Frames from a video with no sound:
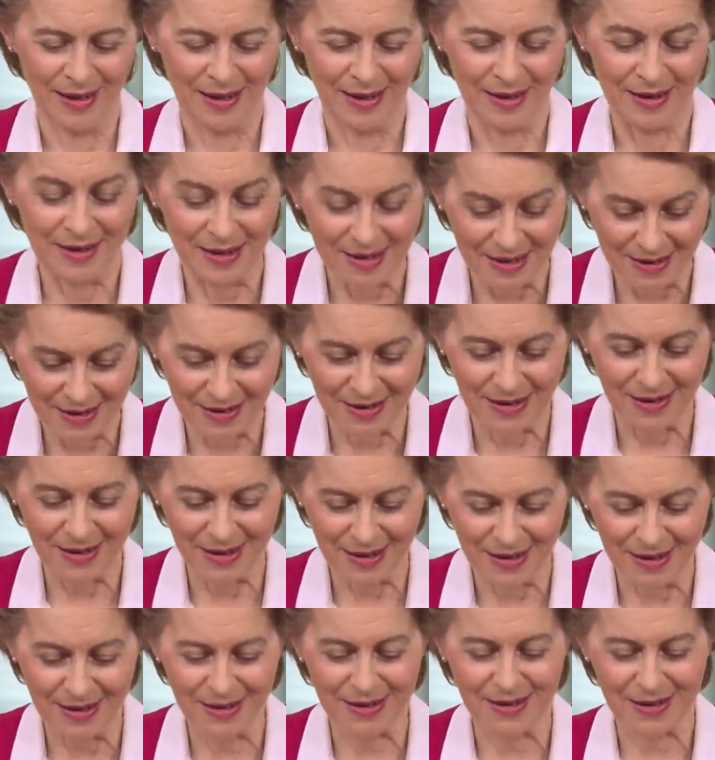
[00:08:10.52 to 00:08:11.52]
This
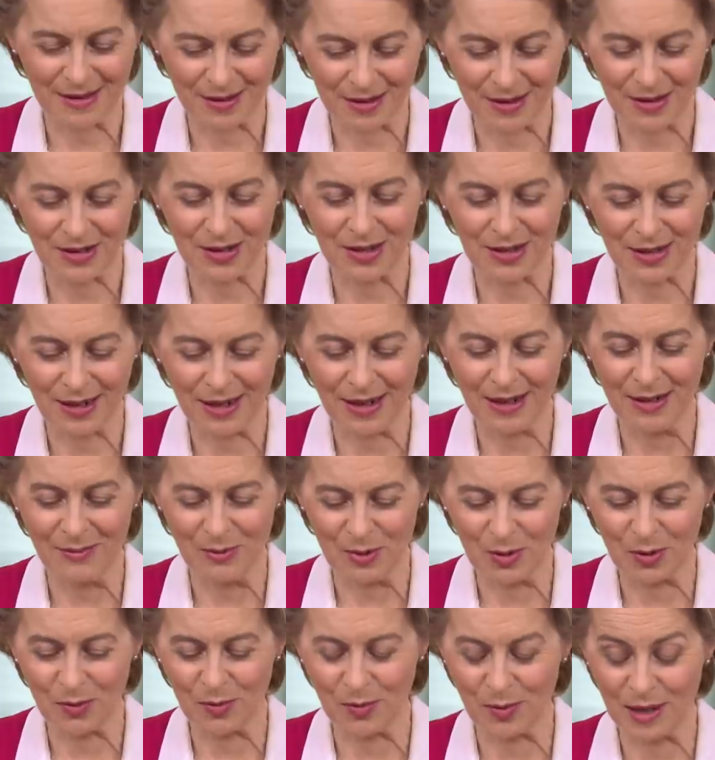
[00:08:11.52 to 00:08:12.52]
is the time
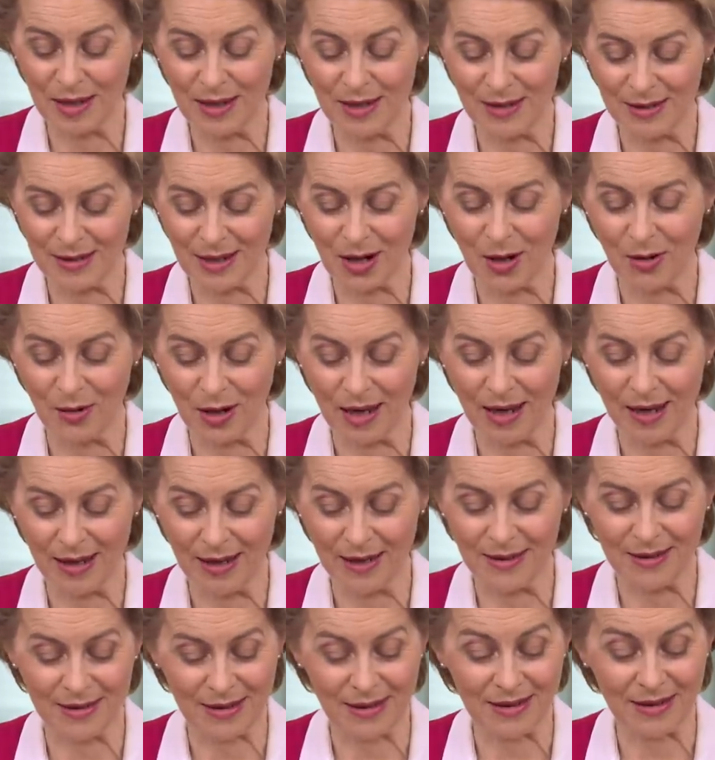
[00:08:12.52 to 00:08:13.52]
to raise our
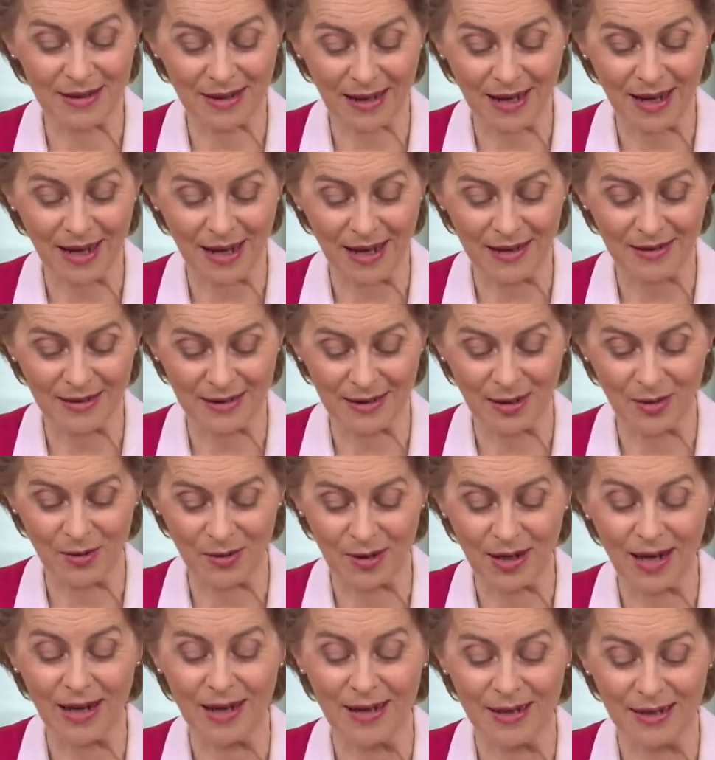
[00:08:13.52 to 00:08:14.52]
heads and cast
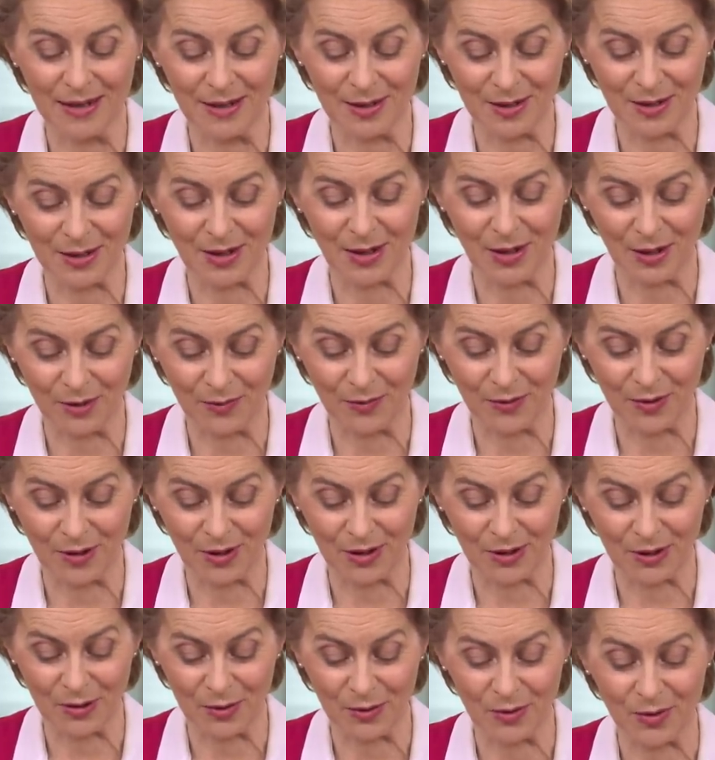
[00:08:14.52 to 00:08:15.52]
our eyes
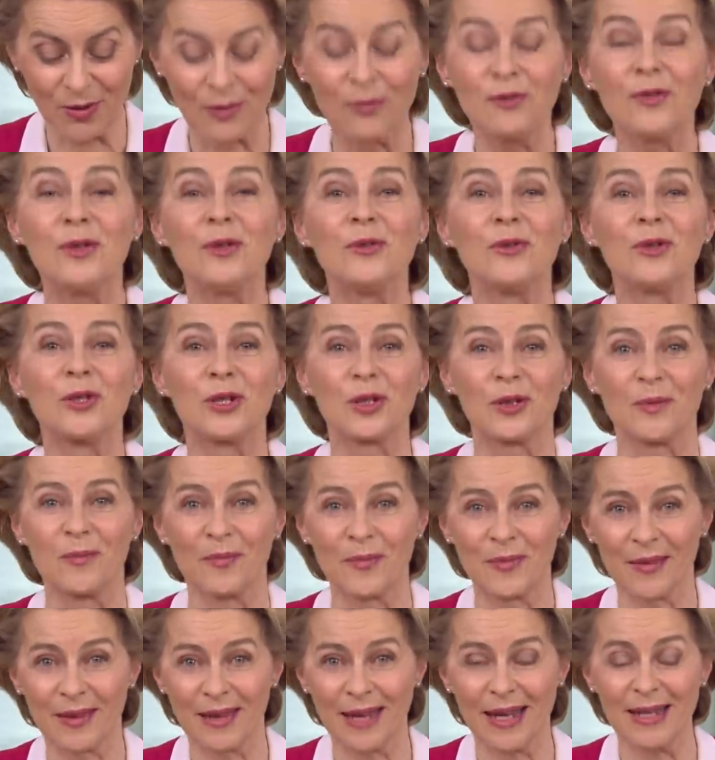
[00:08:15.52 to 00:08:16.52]
to the future.
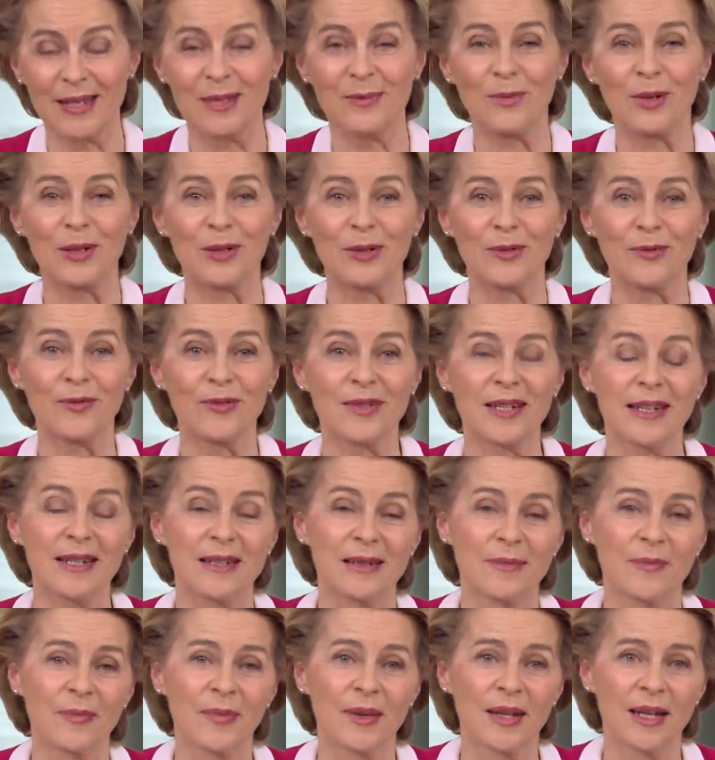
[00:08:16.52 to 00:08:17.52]
That's what you've
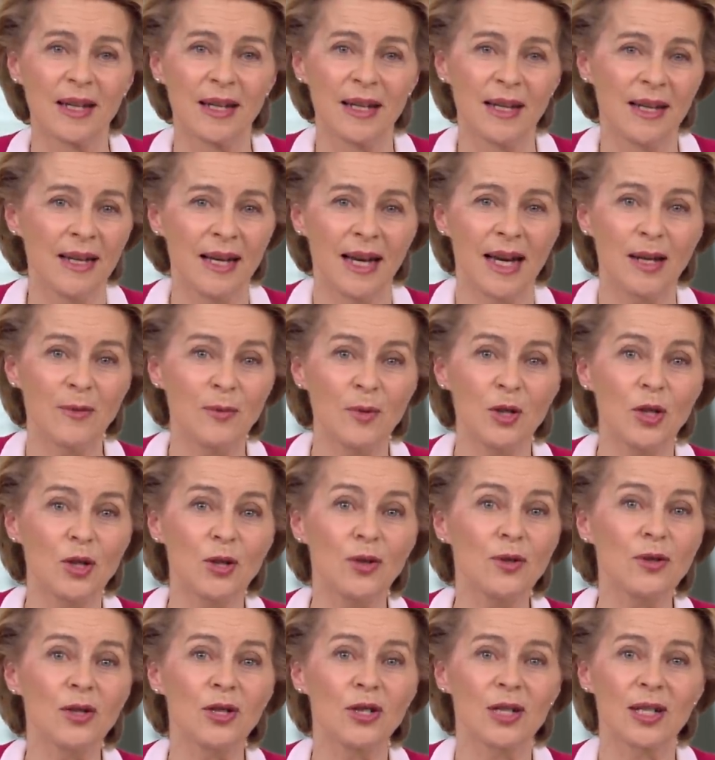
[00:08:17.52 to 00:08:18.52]
said. And we
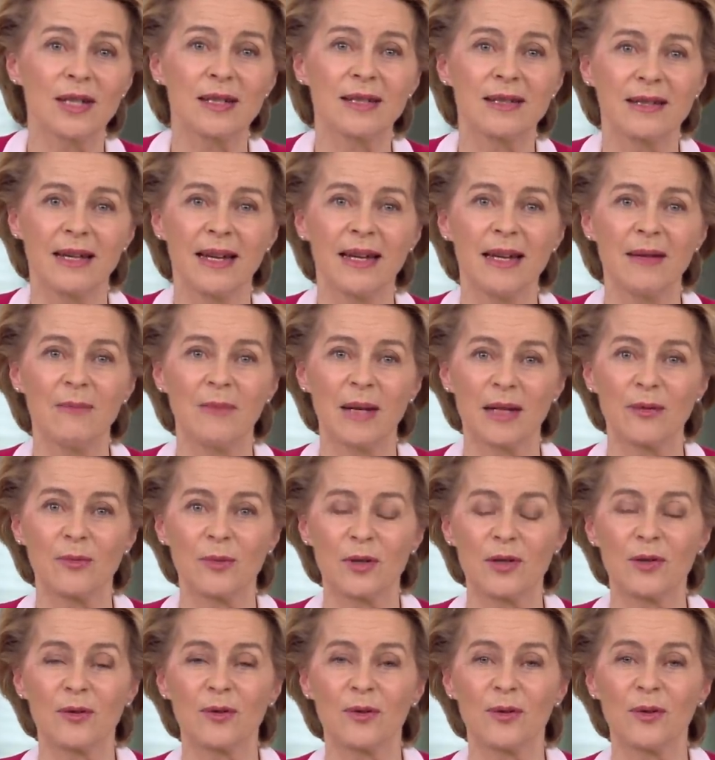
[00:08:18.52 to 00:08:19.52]
shouldn't just aim at
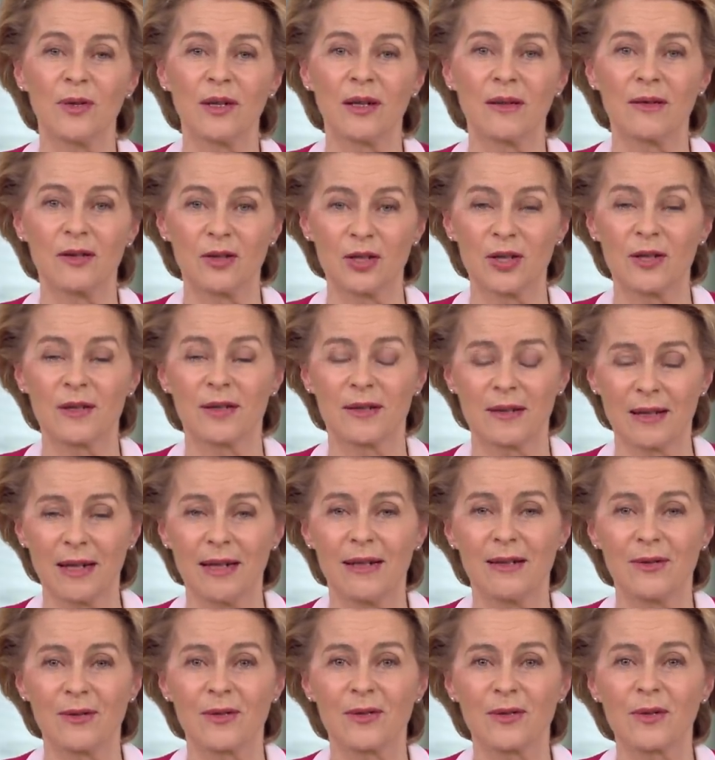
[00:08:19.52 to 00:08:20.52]
restoring the
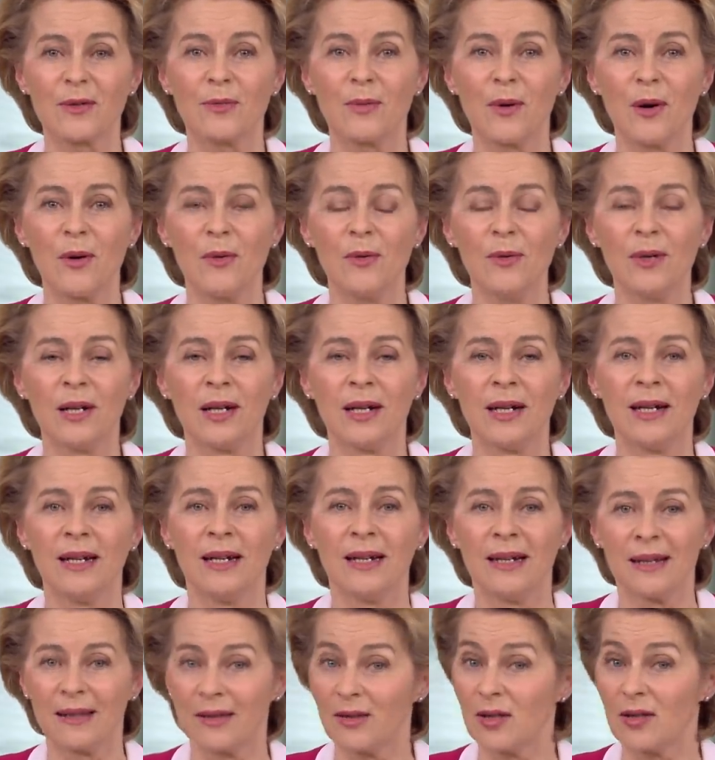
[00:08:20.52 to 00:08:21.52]
status quo.
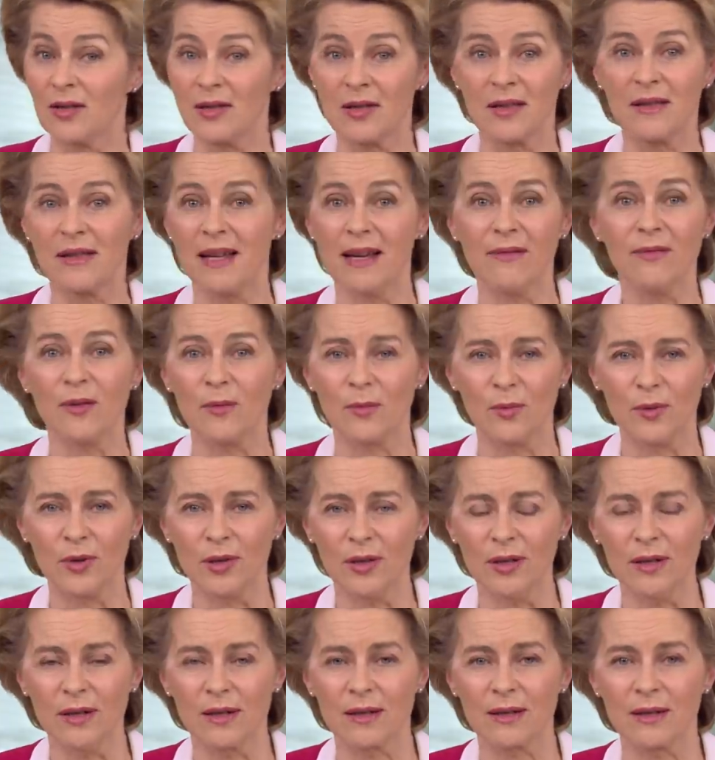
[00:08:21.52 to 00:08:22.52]
This never
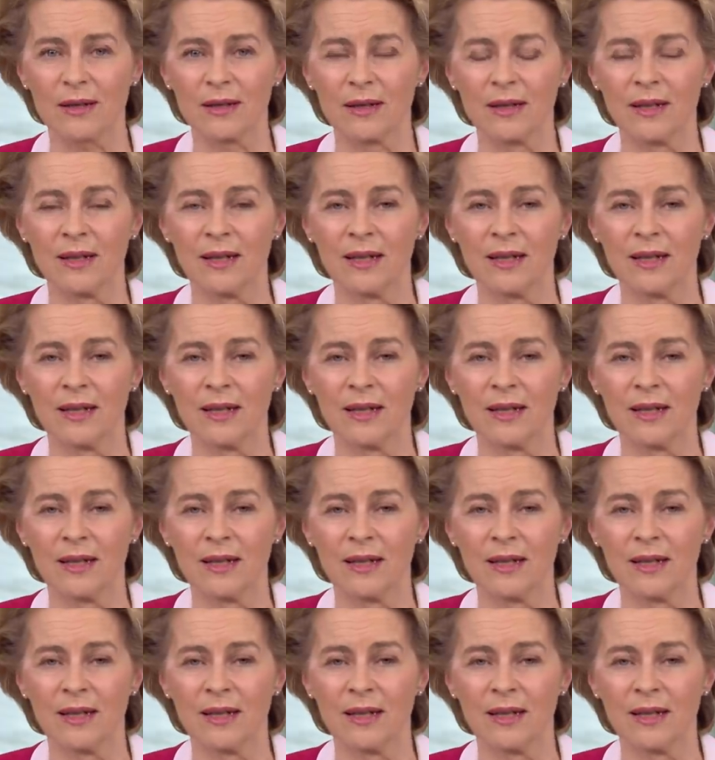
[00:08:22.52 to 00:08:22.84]
works.